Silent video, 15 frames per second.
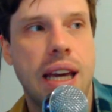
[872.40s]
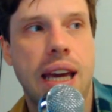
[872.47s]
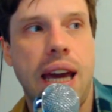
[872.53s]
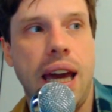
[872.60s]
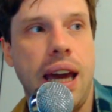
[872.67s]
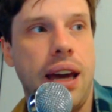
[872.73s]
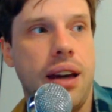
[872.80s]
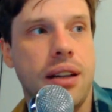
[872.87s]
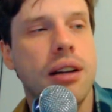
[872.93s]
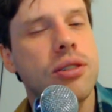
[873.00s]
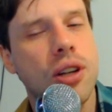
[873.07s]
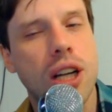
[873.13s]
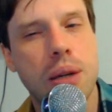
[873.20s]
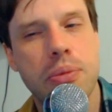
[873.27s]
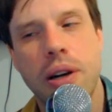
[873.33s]
And I'll
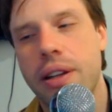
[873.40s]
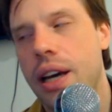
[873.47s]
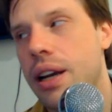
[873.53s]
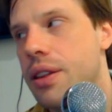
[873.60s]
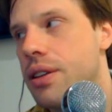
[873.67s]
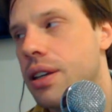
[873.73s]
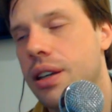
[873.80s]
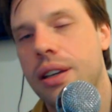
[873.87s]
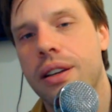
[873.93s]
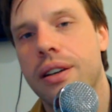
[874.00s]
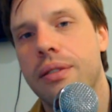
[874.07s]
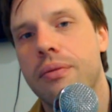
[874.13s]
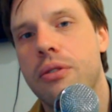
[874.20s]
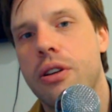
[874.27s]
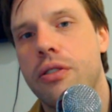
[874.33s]
talk about that, I think, in
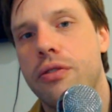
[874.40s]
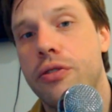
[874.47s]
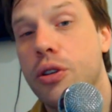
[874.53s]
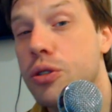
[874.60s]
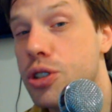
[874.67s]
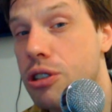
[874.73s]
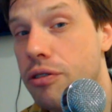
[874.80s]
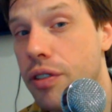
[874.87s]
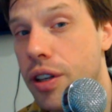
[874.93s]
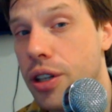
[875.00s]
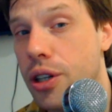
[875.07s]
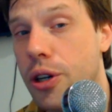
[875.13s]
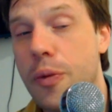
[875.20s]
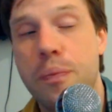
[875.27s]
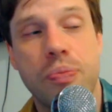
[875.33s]
a future
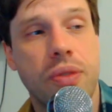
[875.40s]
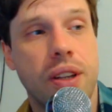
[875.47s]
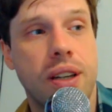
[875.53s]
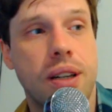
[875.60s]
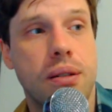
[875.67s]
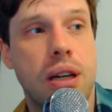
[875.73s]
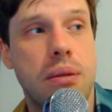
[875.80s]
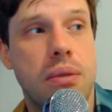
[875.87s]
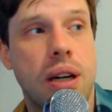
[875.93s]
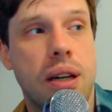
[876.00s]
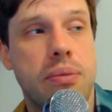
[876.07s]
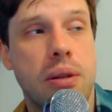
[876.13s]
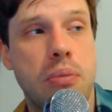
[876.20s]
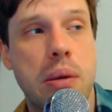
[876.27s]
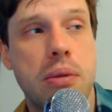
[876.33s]
video. I
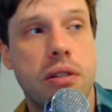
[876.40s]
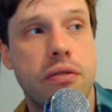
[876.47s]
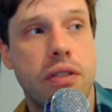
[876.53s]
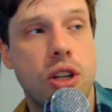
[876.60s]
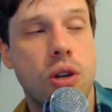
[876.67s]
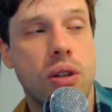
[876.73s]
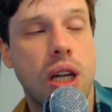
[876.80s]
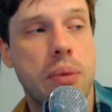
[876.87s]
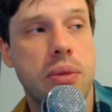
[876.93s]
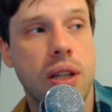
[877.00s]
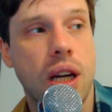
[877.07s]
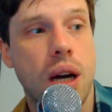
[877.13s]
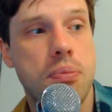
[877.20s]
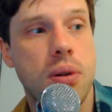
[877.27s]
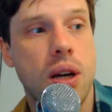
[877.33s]
think maybe a video coming
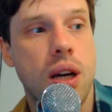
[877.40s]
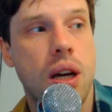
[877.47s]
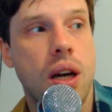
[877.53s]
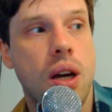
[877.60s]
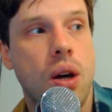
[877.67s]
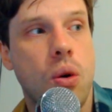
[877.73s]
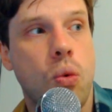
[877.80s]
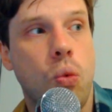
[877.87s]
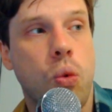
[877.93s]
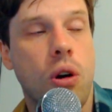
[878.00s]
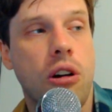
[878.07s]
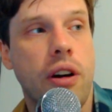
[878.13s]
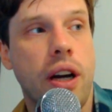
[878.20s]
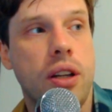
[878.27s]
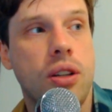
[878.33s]
up
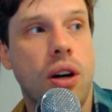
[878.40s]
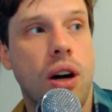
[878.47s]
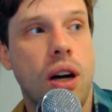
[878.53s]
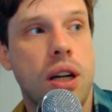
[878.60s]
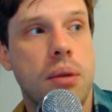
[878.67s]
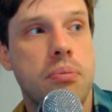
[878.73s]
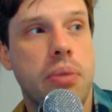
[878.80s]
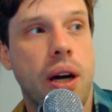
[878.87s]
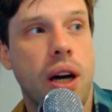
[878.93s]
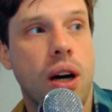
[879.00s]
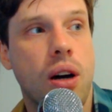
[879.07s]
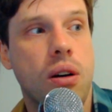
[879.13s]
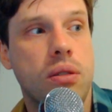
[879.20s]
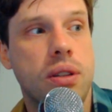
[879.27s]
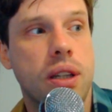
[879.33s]
where I talk
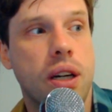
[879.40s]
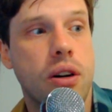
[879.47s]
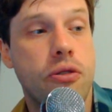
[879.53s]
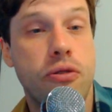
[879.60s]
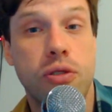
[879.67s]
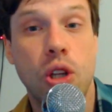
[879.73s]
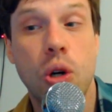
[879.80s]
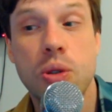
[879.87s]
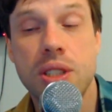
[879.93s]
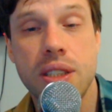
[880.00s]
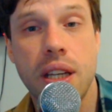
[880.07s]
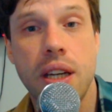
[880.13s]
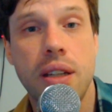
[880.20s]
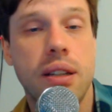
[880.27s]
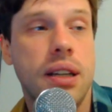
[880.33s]
about flow
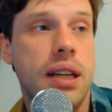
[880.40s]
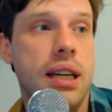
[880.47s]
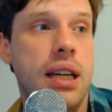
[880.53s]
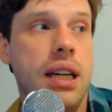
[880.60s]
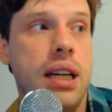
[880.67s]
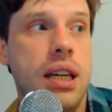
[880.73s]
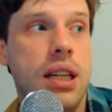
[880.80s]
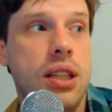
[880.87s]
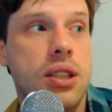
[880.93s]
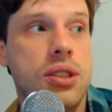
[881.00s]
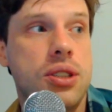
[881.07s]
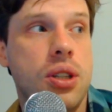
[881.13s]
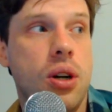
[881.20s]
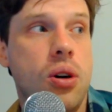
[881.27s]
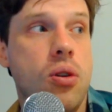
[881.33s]
state.
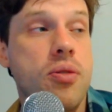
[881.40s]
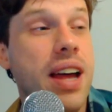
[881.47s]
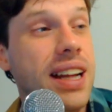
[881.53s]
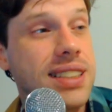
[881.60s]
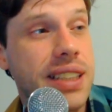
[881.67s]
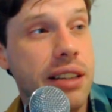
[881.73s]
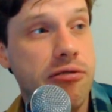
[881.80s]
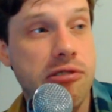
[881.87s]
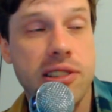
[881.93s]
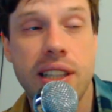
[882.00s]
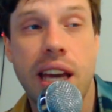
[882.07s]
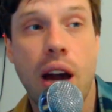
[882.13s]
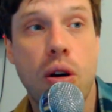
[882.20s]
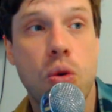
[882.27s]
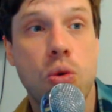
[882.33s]
So that's really
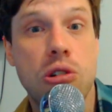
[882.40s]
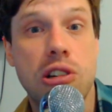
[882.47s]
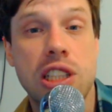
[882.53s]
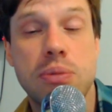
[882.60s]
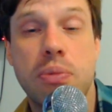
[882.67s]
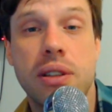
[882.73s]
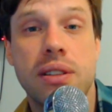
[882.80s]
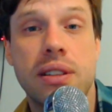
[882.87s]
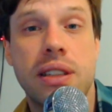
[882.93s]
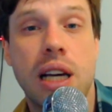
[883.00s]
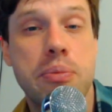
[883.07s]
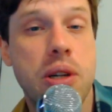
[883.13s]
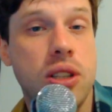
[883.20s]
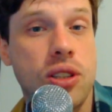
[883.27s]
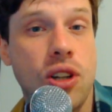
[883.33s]
how it works, but tell
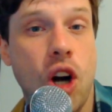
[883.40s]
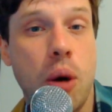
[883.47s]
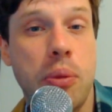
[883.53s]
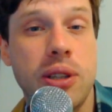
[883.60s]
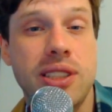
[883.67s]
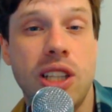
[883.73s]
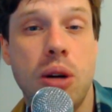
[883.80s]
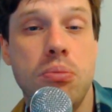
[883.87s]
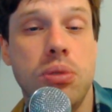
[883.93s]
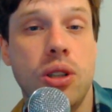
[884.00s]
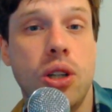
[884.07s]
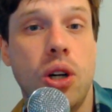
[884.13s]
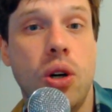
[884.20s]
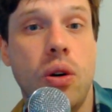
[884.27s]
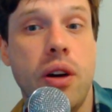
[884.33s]
me in the comments down
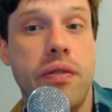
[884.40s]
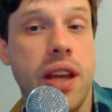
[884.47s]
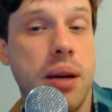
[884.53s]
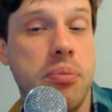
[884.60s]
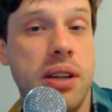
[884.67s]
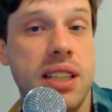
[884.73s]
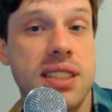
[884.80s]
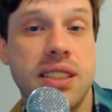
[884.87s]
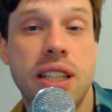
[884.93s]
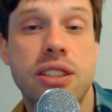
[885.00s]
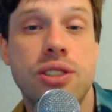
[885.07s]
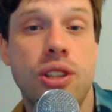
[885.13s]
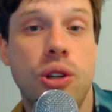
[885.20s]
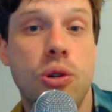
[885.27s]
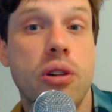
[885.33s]
below if that makes sense
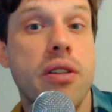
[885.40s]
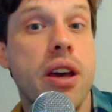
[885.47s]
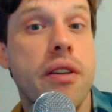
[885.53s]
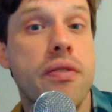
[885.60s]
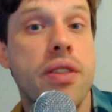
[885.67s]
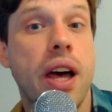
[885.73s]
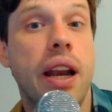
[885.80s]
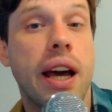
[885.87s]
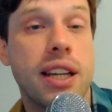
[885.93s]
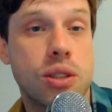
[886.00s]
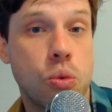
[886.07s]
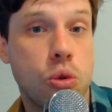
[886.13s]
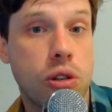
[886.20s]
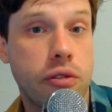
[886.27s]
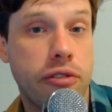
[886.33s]
to you, if that has
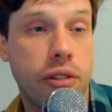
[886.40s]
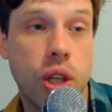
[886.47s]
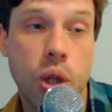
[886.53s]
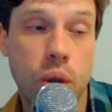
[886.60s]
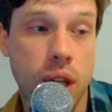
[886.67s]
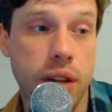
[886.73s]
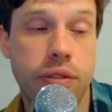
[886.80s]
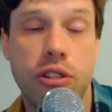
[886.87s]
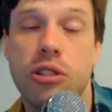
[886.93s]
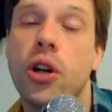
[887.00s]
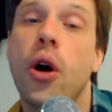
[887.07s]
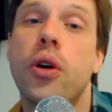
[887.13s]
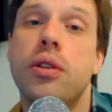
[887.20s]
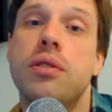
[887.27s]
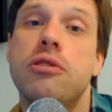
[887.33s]
worked for you, if you're
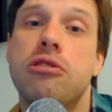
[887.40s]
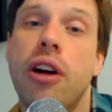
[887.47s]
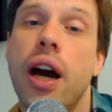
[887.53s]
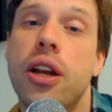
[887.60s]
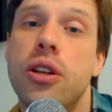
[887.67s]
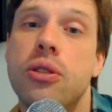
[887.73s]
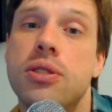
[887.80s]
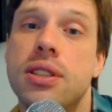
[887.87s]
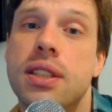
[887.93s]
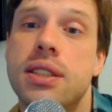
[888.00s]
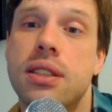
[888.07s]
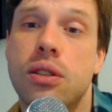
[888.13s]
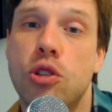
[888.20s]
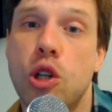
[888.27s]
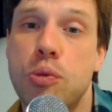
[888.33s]
going to try to use this,
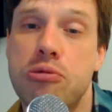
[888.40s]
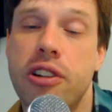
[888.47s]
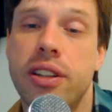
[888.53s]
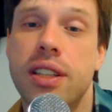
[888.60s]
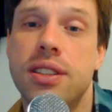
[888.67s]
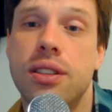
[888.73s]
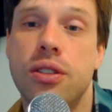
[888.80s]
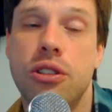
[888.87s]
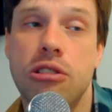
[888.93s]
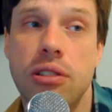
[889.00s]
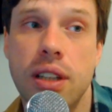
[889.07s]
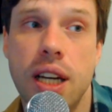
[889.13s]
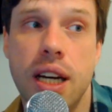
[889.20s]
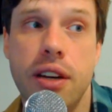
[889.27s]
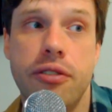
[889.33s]
incorporate this into your
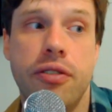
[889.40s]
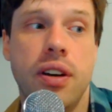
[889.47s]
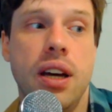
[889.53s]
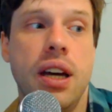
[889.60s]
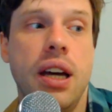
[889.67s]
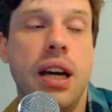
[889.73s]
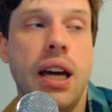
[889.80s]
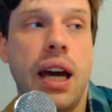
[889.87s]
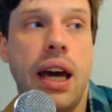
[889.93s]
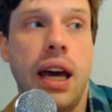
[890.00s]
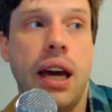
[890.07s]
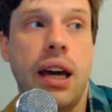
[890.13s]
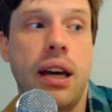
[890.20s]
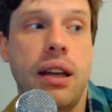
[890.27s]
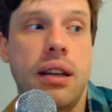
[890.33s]
life.
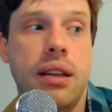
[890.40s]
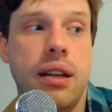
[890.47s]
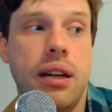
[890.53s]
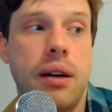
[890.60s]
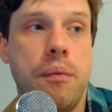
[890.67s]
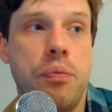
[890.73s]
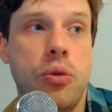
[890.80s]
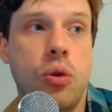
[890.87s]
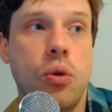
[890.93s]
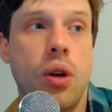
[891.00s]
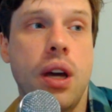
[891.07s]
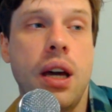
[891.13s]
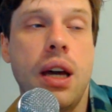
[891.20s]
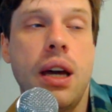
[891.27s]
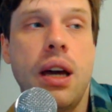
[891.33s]
And
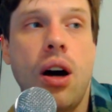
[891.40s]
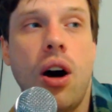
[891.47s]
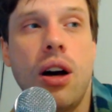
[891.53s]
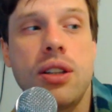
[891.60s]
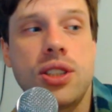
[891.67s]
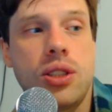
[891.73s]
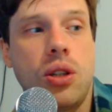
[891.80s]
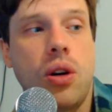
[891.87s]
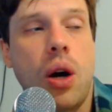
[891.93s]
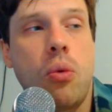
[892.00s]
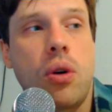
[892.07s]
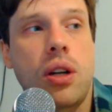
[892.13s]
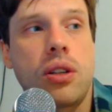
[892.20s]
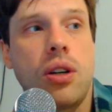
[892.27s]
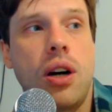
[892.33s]
Also, I
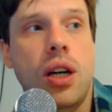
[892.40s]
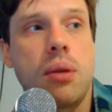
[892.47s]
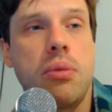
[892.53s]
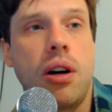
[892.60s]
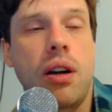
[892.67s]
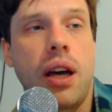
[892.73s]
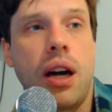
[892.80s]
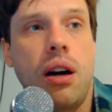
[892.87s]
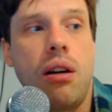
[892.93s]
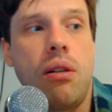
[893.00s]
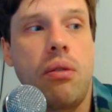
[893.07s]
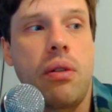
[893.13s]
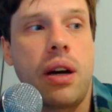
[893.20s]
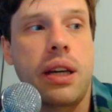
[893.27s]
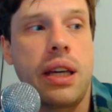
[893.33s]
want to talk about
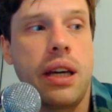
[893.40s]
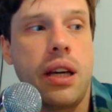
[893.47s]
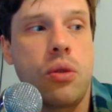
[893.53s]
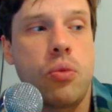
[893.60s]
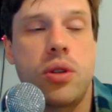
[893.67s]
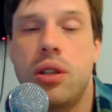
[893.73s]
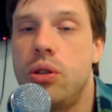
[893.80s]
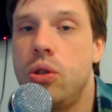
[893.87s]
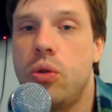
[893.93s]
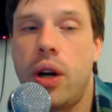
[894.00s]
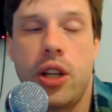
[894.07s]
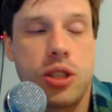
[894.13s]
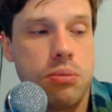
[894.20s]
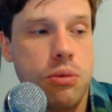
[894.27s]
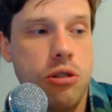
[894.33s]
how, again, with the New
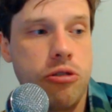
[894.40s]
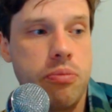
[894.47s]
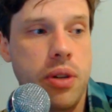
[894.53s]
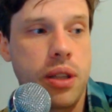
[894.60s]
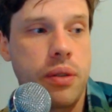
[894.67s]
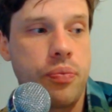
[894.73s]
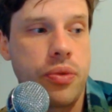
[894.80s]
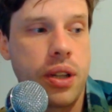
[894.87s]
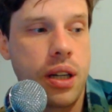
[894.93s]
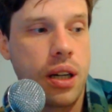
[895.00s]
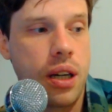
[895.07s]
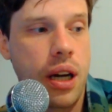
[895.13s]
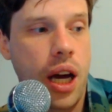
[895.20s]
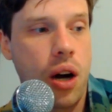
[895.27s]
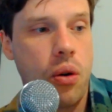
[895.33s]
Age movement,
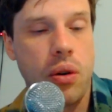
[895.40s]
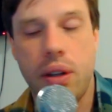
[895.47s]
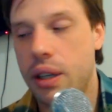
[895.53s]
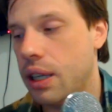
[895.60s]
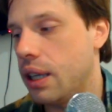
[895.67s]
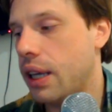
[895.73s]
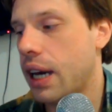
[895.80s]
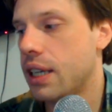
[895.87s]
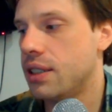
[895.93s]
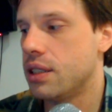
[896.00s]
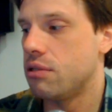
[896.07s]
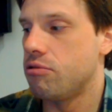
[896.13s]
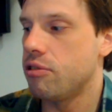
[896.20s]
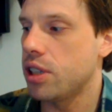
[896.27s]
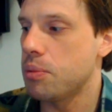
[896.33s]
how it has
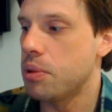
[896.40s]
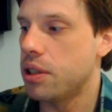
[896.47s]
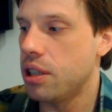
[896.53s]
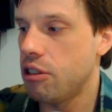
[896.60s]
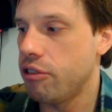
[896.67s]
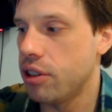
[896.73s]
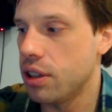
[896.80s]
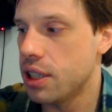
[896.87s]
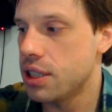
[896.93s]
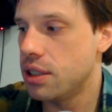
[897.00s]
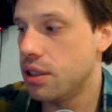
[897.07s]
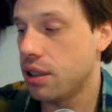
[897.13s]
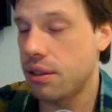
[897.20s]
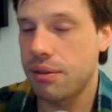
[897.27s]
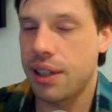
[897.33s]
this really
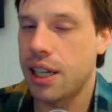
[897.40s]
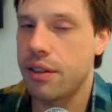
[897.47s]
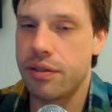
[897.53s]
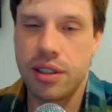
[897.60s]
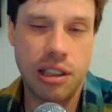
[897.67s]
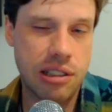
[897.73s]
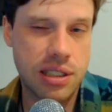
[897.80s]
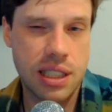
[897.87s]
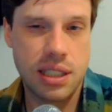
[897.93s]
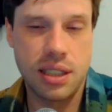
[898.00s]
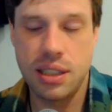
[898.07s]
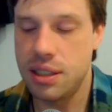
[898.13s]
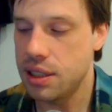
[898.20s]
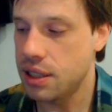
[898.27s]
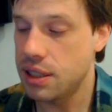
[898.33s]
materialistic, kind of
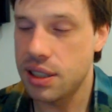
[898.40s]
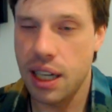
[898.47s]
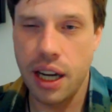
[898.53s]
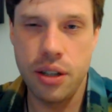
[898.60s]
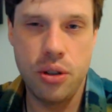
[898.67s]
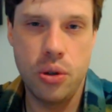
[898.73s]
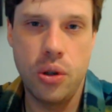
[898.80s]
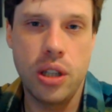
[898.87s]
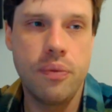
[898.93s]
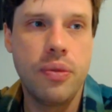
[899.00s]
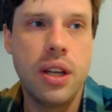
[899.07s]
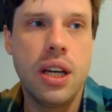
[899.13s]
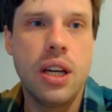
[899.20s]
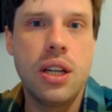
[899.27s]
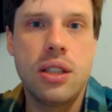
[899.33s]
narcissistic side to
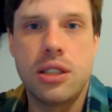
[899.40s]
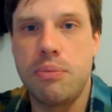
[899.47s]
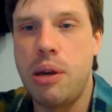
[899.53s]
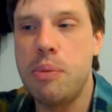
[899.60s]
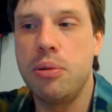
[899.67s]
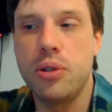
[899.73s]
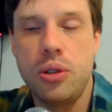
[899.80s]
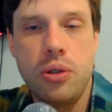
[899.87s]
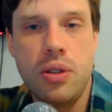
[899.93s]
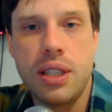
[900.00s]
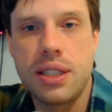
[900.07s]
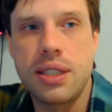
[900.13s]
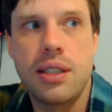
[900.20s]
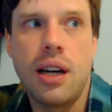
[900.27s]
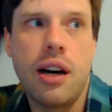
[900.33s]
it. So people do
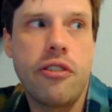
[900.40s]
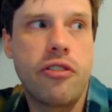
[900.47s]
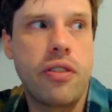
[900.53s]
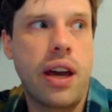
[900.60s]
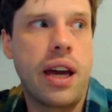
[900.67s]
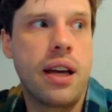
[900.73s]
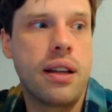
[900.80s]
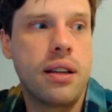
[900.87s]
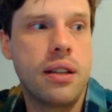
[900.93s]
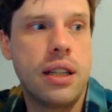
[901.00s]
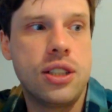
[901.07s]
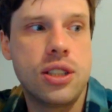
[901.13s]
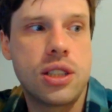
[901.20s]
this stuff, and it's just